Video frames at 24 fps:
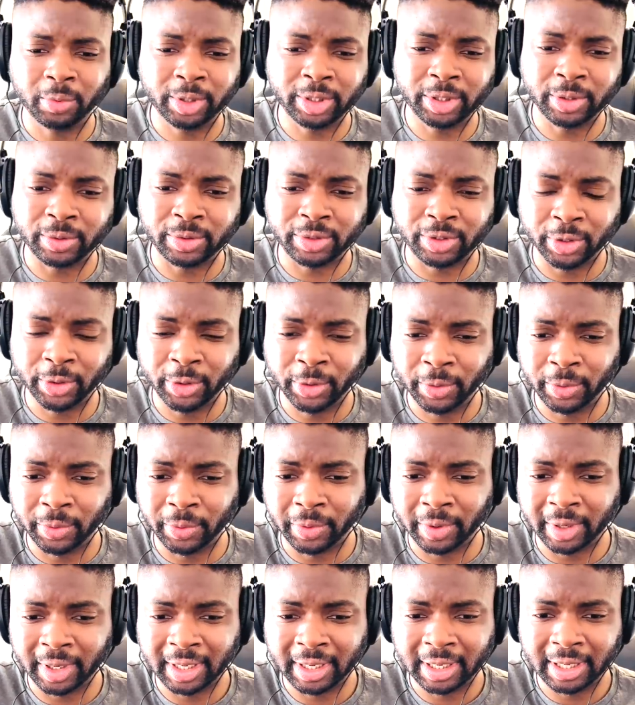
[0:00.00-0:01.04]
do you do?
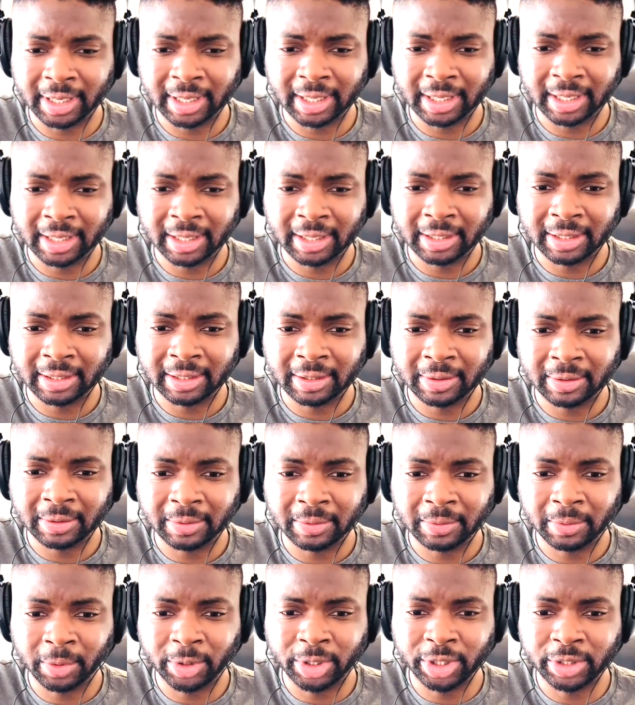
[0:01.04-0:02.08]

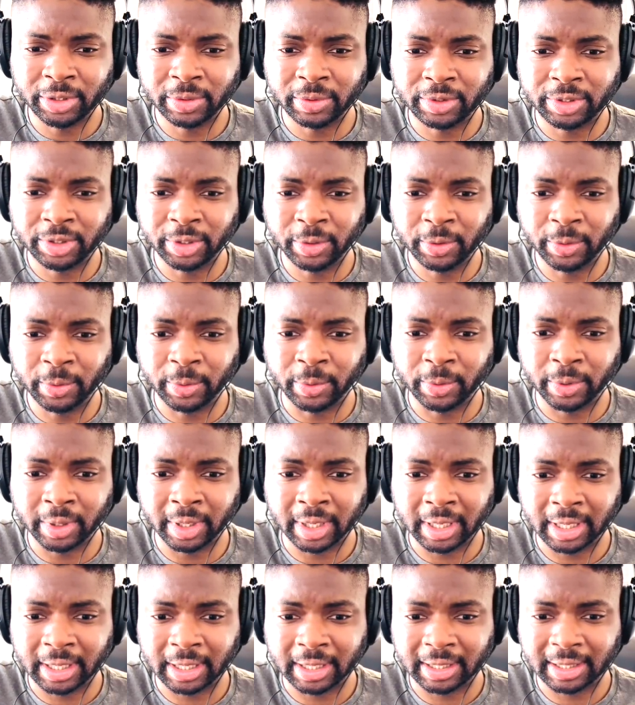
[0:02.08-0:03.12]
What do you do?
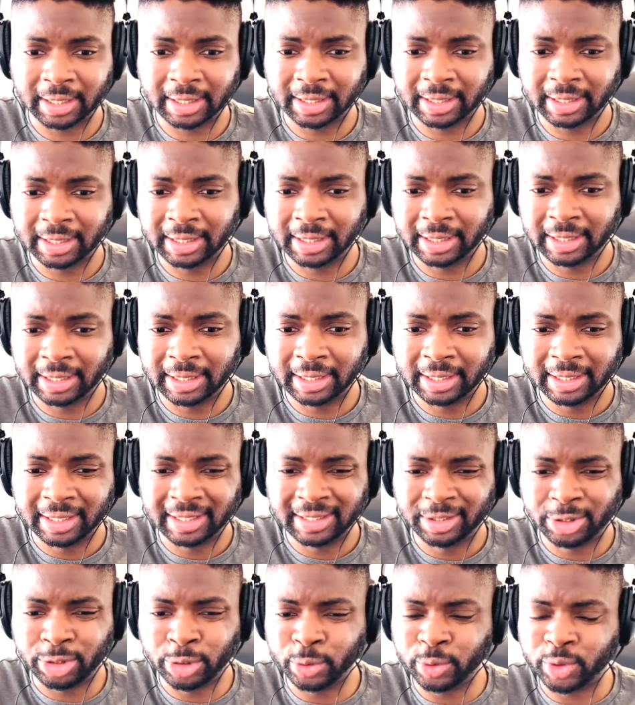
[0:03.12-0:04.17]

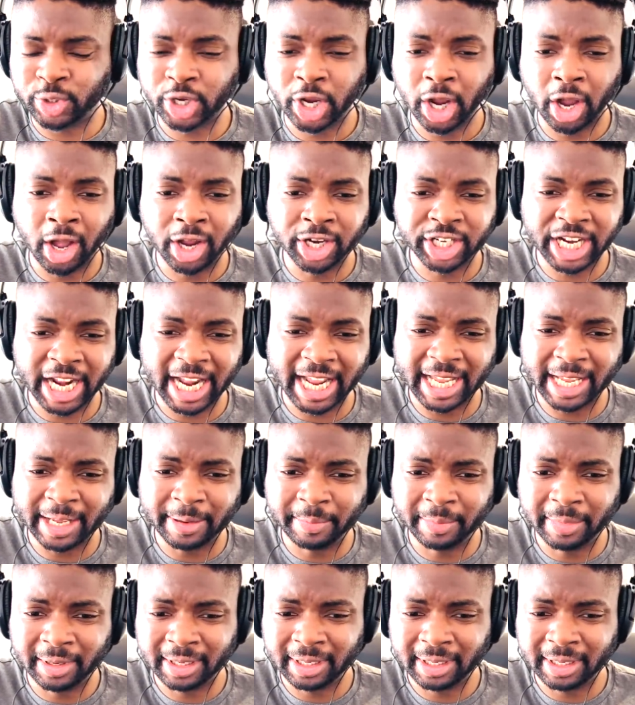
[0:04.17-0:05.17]
Do you charge at him?